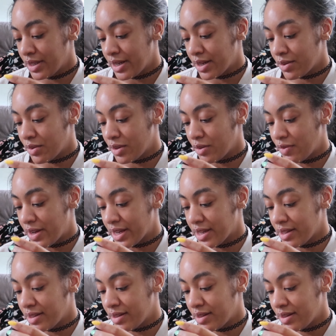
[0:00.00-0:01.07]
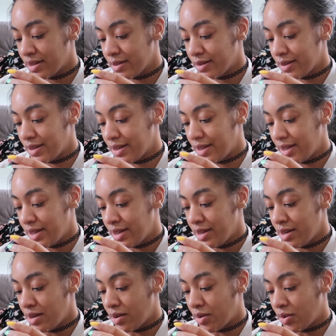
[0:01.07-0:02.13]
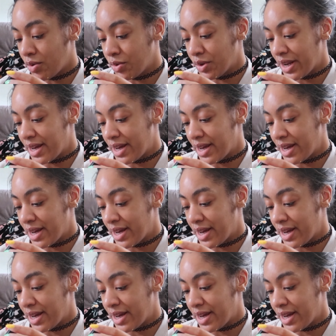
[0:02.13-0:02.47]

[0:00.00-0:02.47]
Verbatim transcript: I don't know if I can hold